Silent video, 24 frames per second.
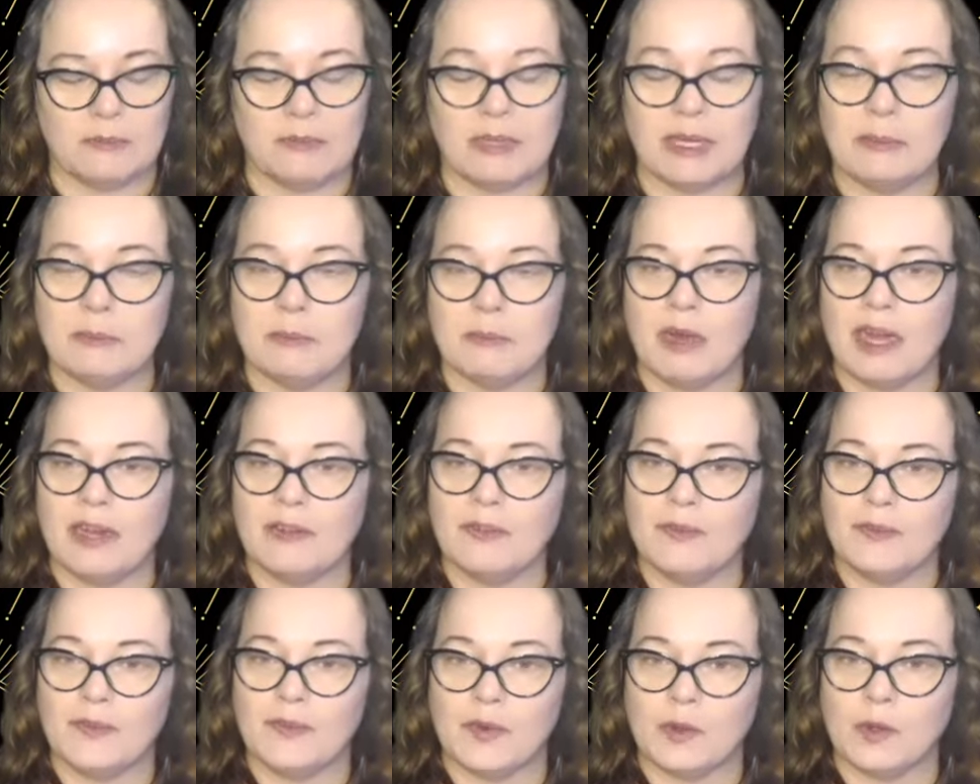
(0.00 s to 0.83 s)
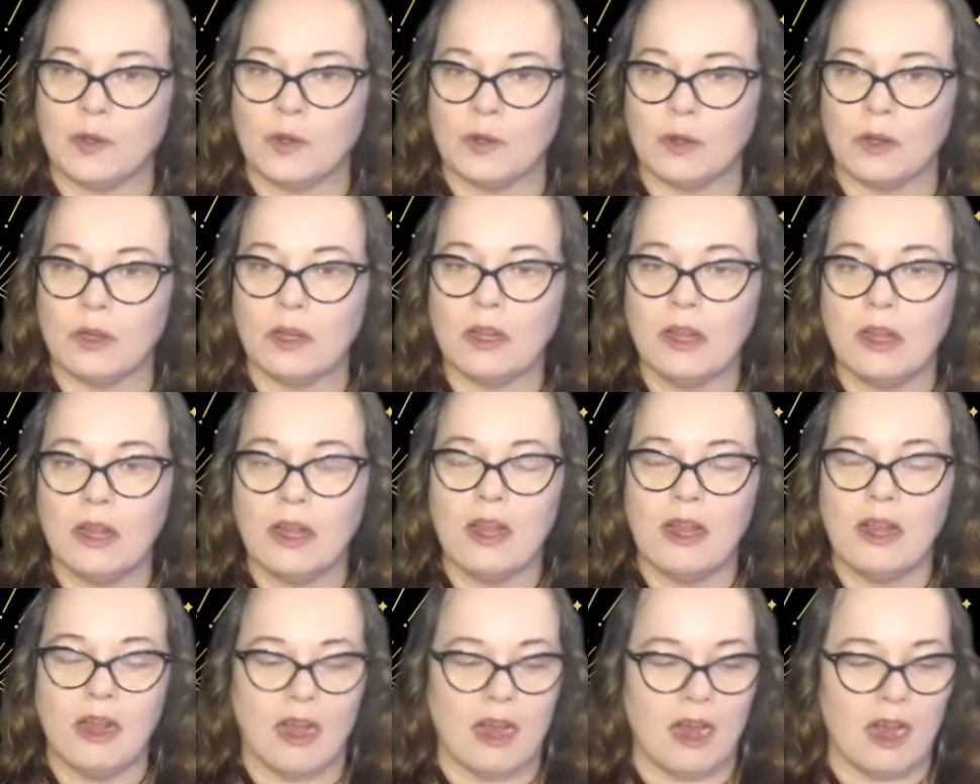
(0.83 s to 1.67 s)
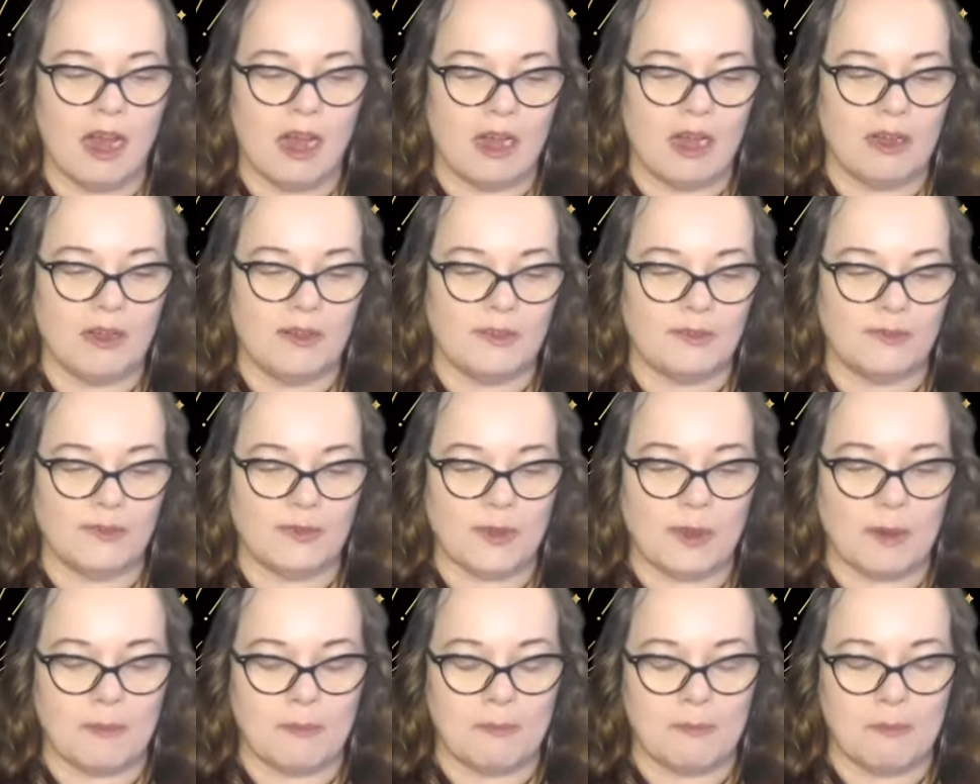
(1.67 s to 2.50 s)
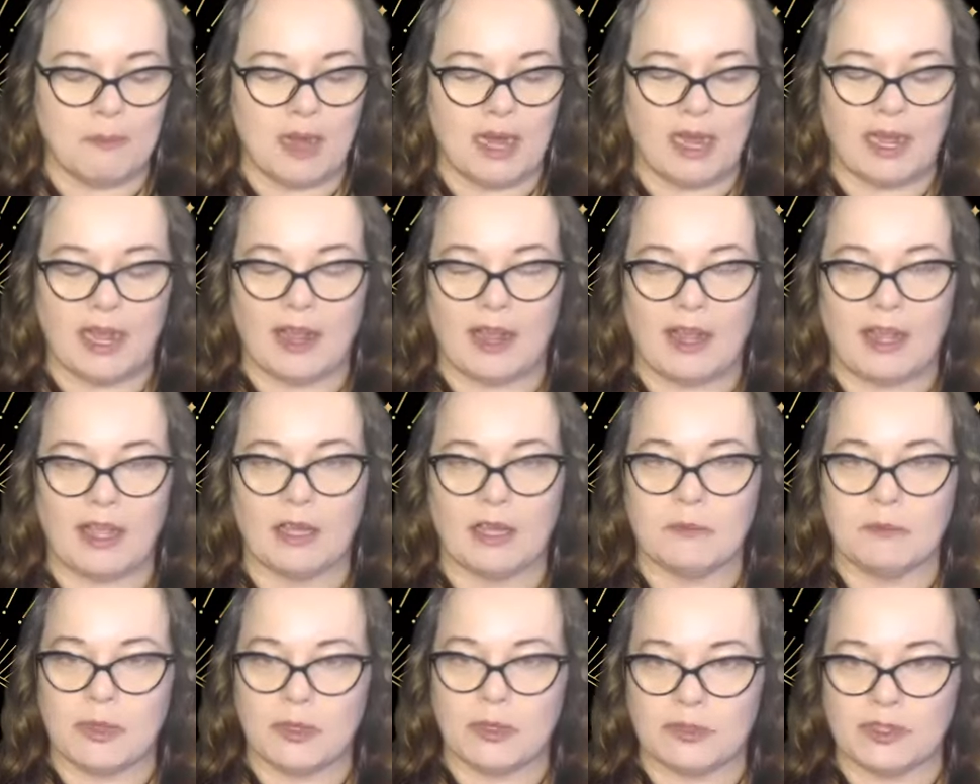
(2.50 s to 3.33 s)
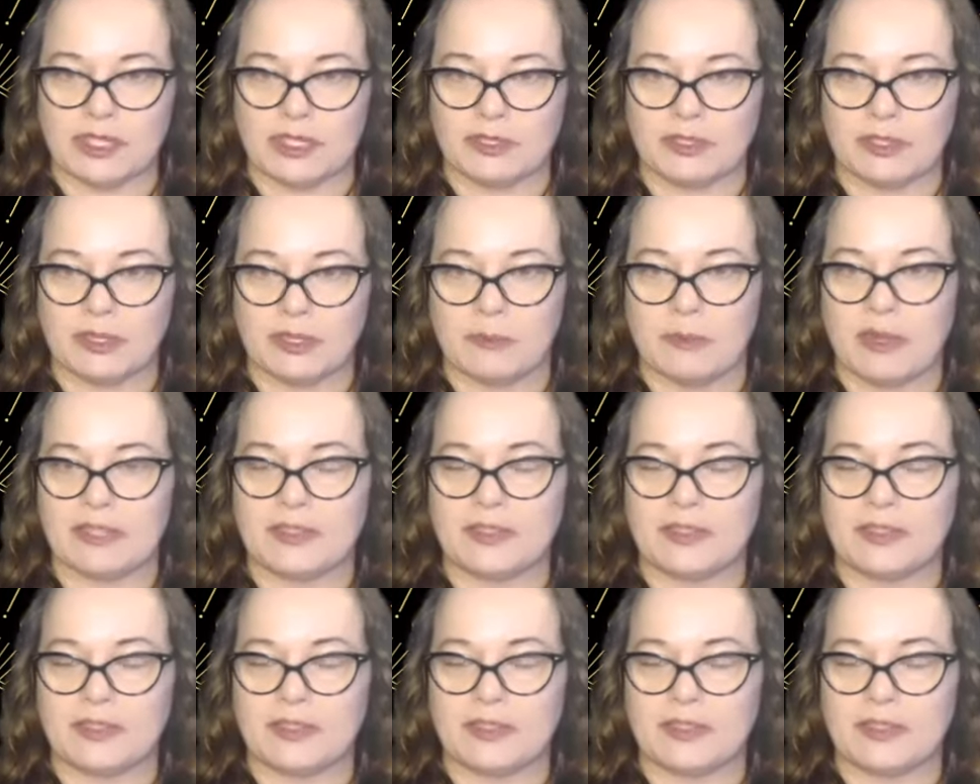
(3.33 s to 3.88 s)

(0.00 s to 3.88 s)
be mindful of my immune system.